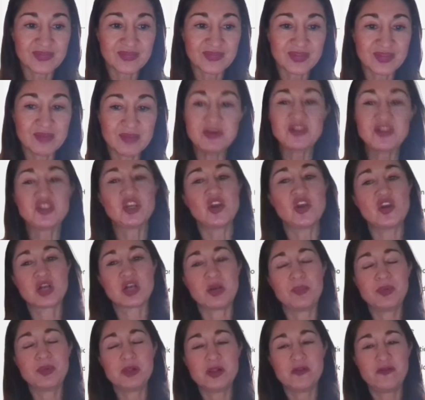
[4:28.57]
Let me show you a
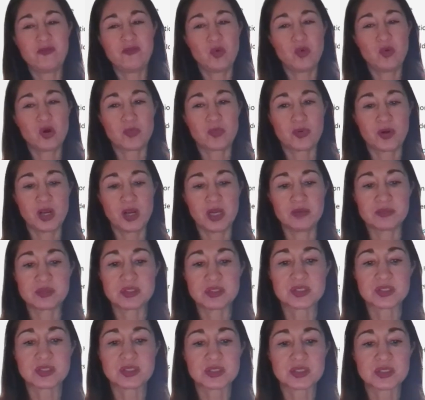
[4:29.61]
couple of more
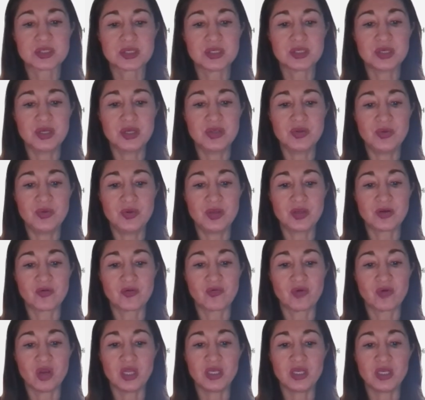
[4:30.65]
prompts you can
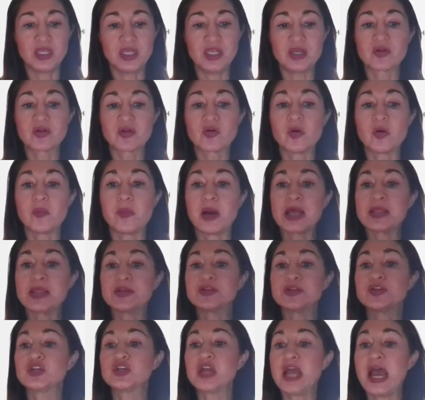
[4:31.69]
run in
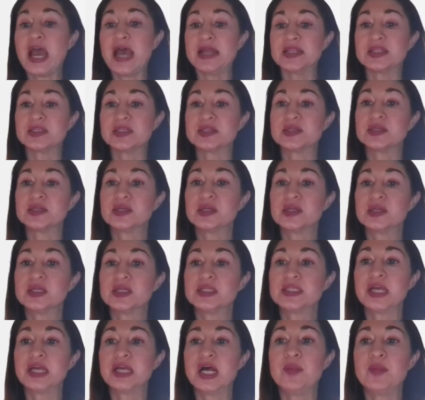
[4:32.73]
Copilot Chat
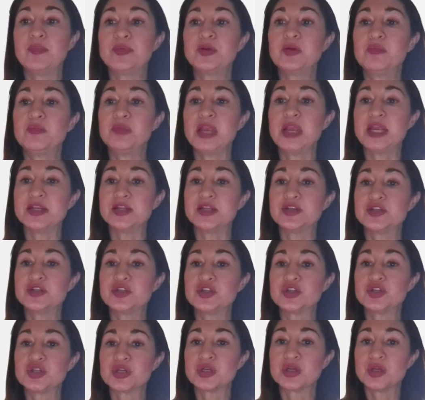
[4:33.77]
to help you
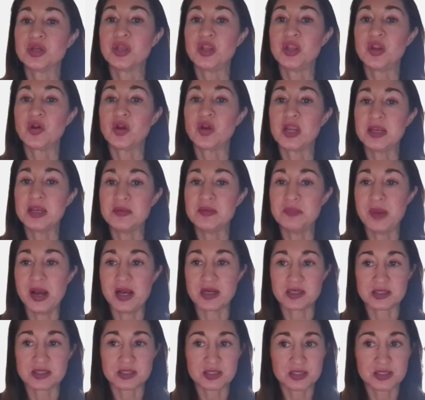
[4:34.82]
manage your
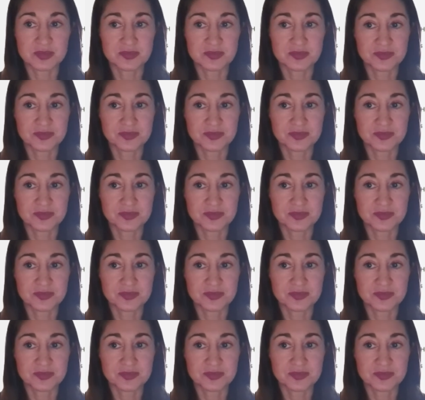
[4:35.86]
inbox.